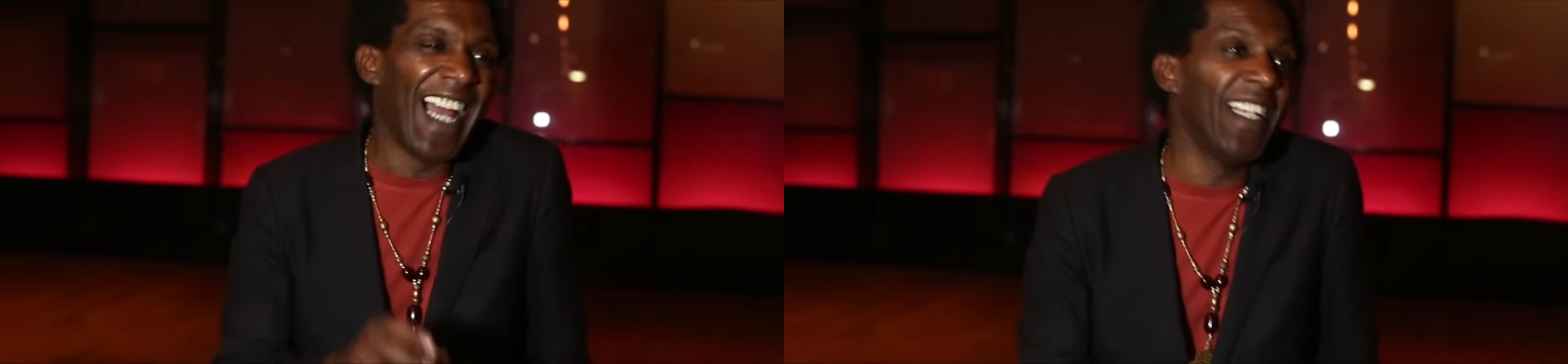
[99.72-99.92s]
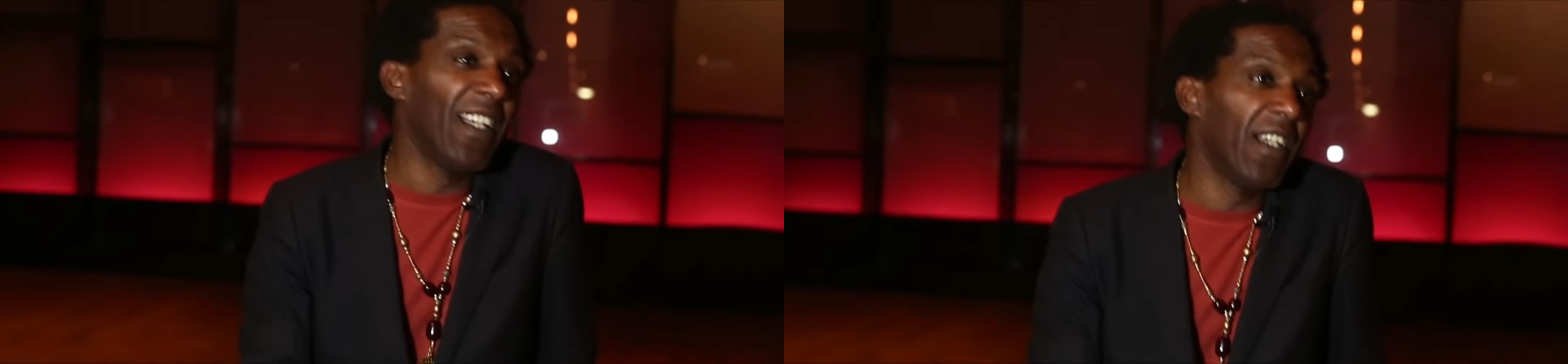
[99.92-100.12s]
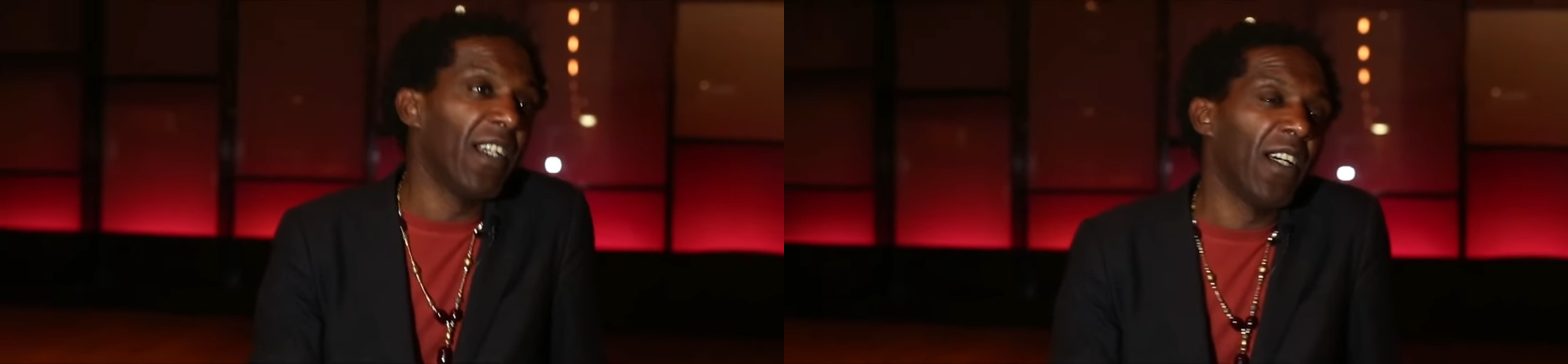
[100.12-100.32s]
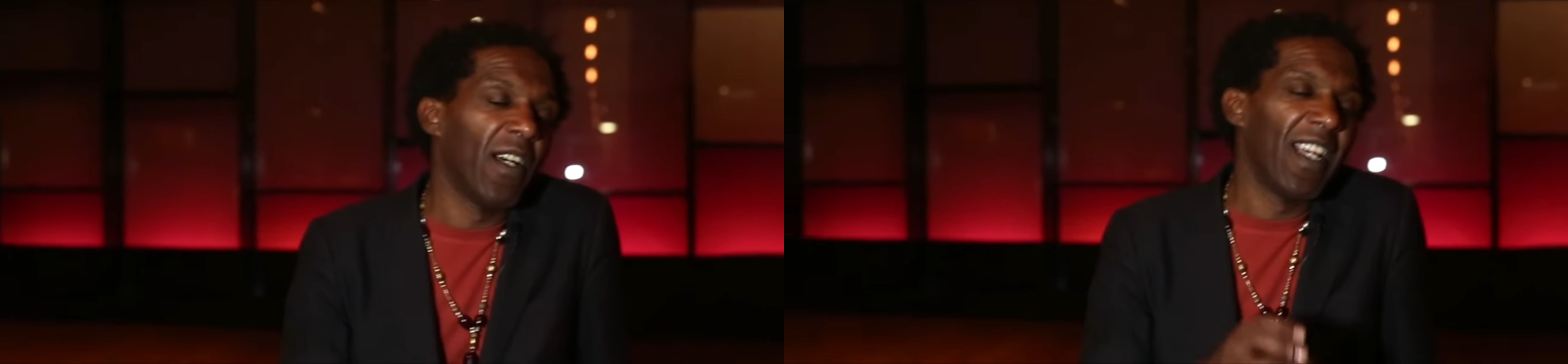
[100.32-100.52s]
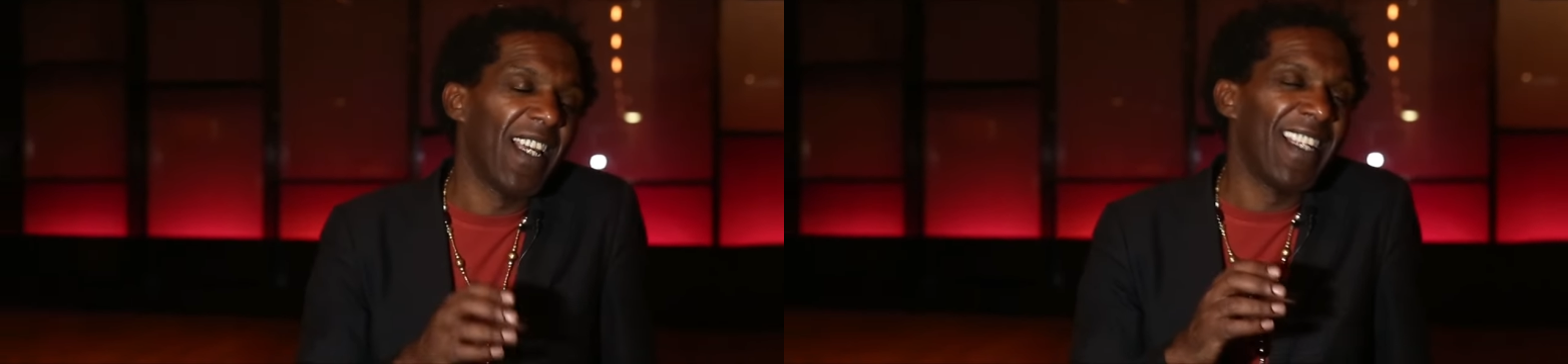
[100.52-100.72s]
Anger
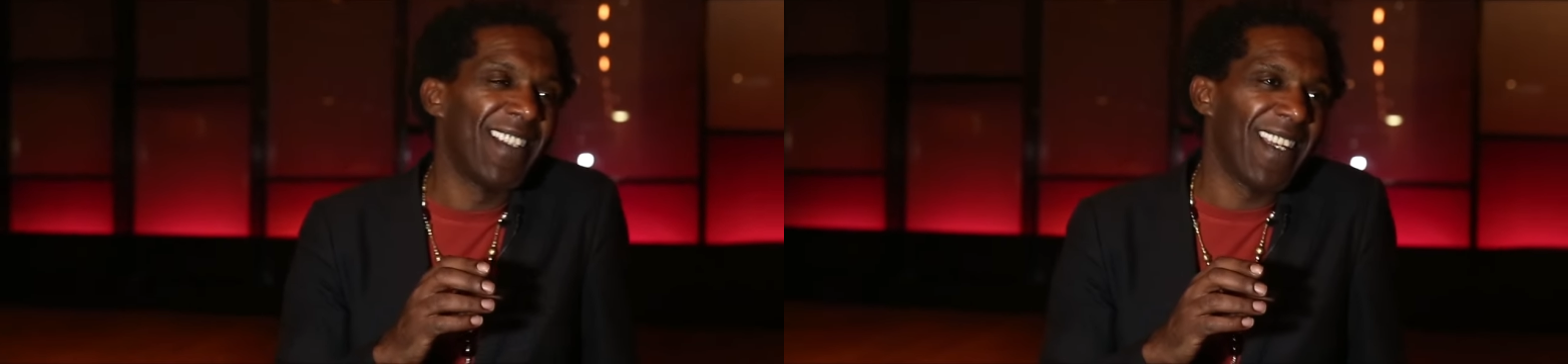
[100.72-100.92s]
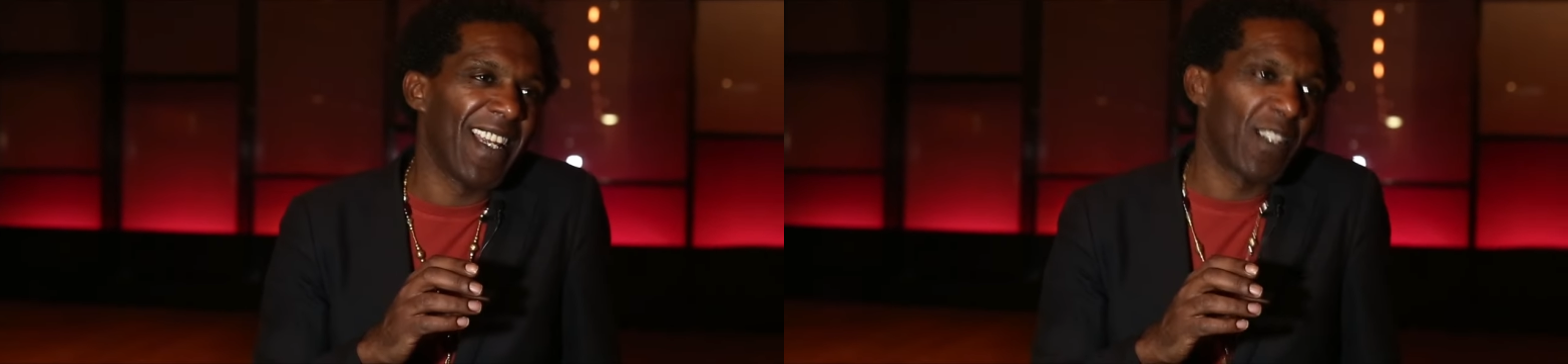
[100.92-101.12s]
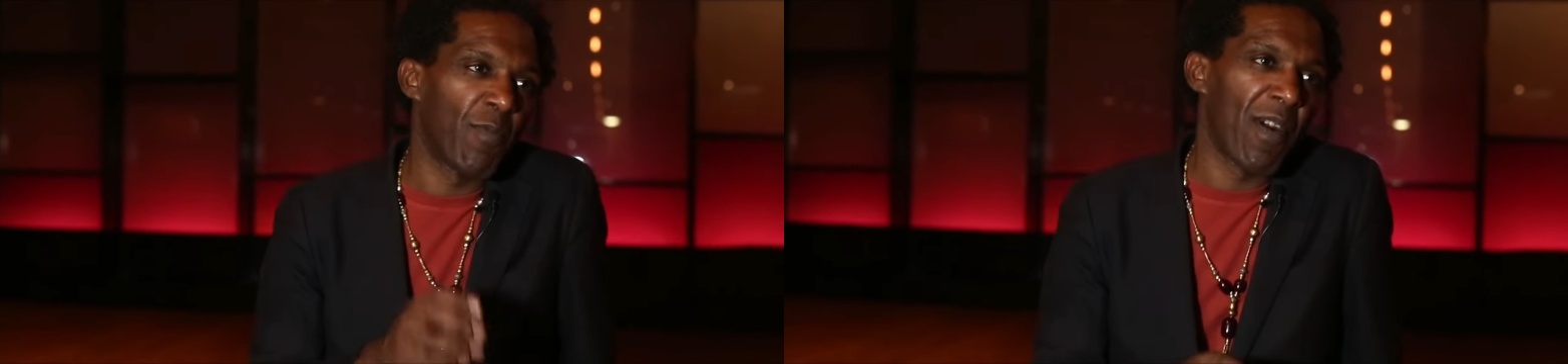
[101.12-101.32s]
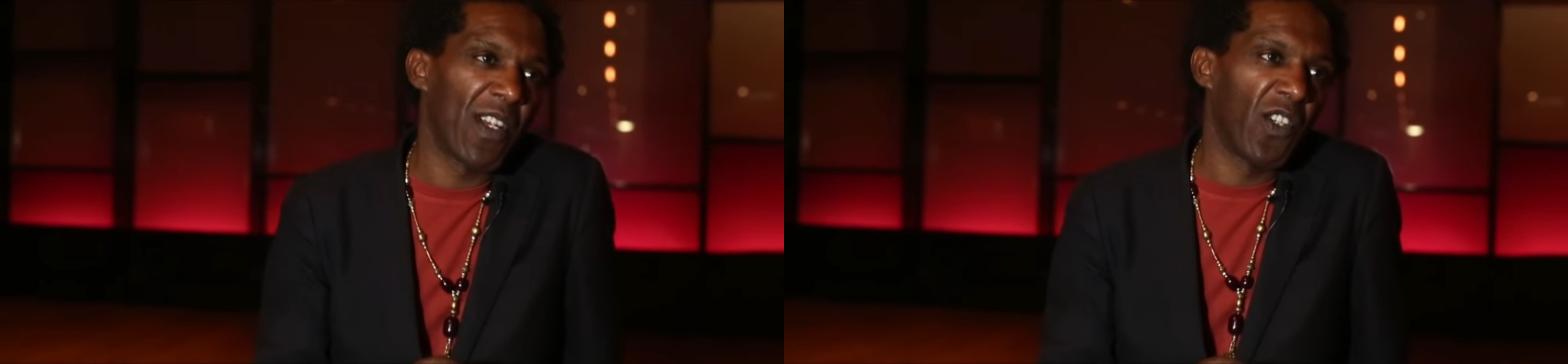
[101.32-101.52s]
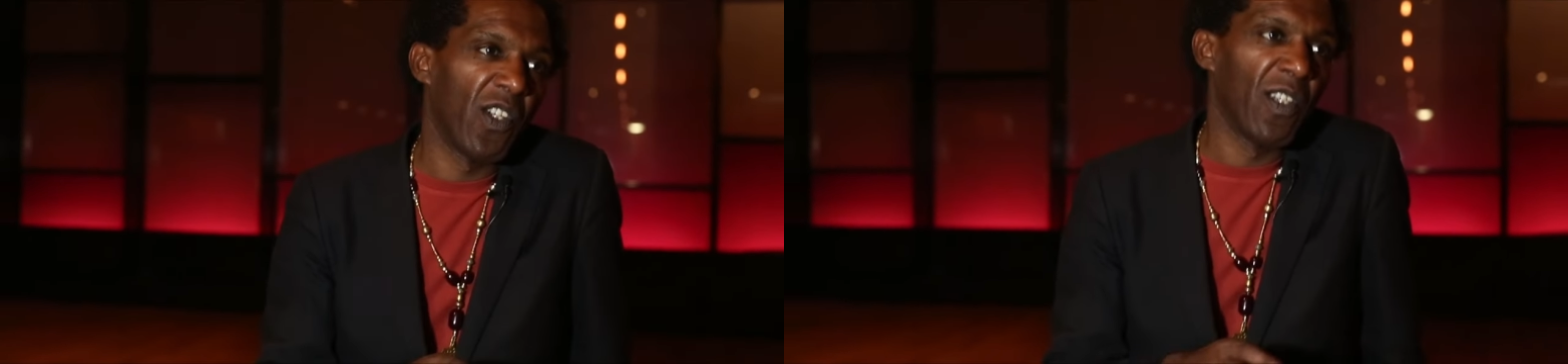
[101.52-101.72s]
is an
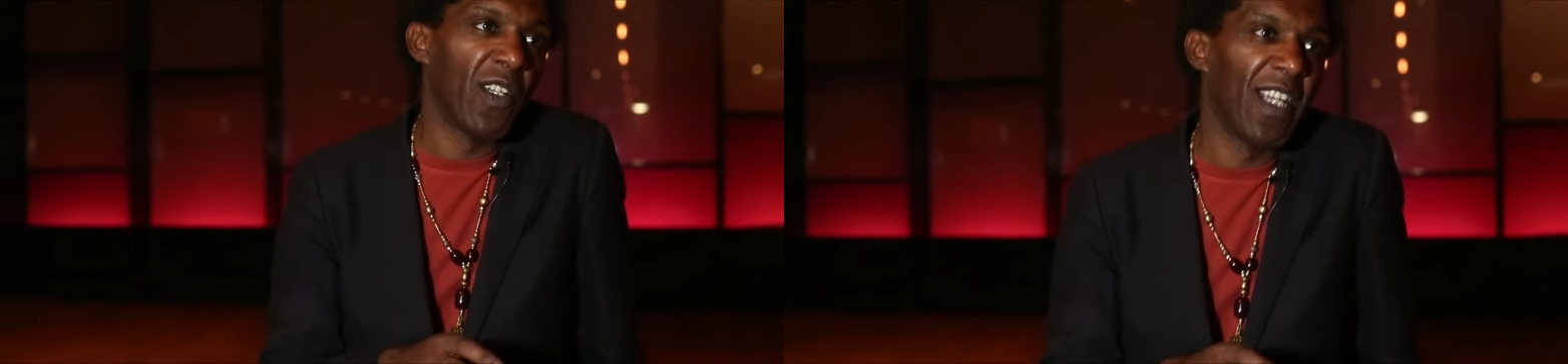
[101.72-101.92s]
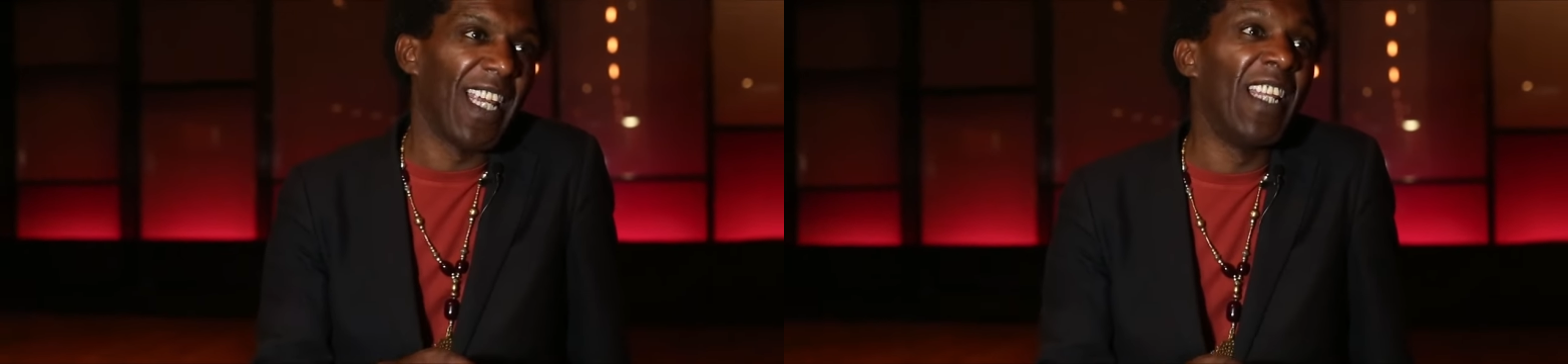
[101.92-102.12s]
expression